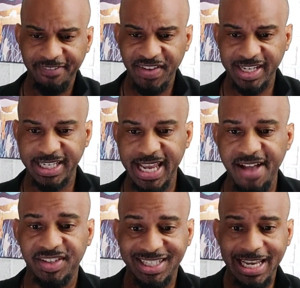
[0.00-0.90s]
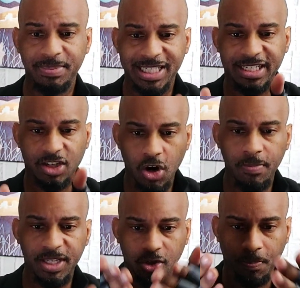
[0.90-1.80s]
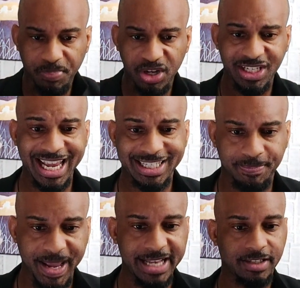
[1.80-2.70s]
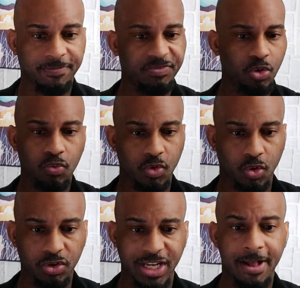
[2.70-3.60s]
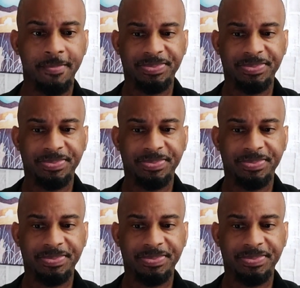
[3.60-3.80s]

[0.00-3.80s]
FATF seems determined to push expansive new rules